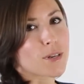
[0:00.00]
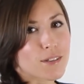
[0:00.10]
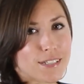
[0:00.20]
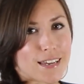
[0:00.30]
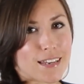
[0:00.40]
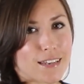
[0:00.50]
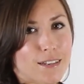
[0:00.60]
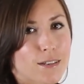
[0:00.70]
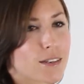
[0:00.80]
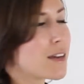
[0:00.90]
are dating.
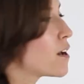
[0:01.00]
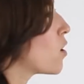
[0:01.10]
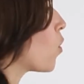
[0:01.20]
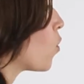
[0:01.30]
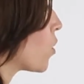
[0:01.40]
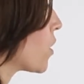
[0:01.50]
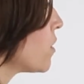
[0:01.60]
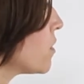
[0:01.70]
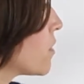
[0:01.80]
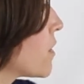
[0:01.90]
Or,
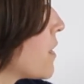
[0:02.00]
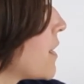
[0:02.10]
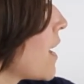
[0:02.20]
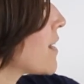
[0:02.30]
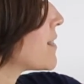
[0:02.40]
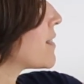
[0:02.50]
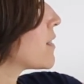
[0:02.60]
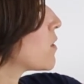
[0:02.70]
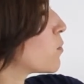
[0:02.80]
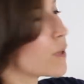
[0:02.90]
yes,
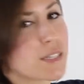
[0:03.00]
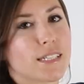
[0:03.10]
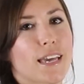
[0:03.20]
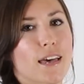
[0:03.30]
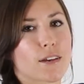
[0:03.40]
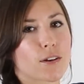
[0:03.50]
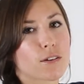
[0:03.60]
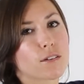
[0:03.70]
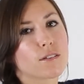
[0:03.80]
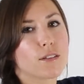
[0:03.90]
we're together.
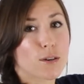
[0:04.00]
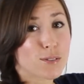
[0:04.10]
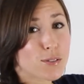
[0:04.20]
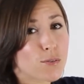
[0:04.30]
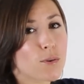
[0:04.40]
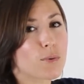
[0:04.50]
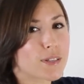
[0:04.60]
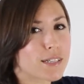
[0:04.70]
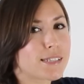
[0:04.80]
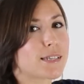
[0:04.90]
Those 2 are
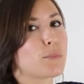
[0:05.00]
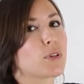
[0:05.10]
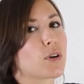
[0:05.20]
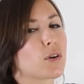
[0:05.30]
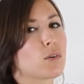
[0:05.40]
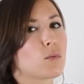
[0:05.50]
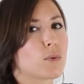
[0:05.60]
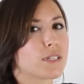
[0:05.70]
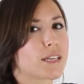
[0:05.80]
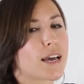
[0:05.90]
really similar.
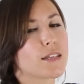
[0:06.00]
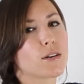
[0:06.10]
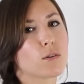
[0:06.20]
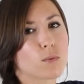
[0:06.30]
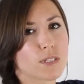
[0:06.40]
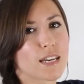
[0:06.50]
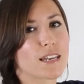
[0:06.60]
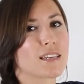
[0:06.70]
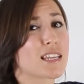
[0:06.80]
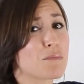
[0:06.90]
We're together, we're
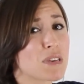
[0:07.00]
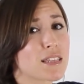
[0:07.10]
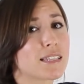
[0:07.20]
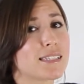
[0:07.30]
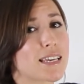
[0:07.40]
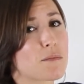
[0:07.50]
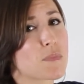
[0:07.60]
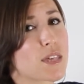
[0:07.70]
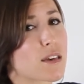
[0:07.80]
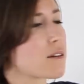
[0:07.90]
dating, they mean the same
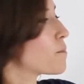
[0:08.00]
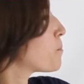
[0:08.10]
thing.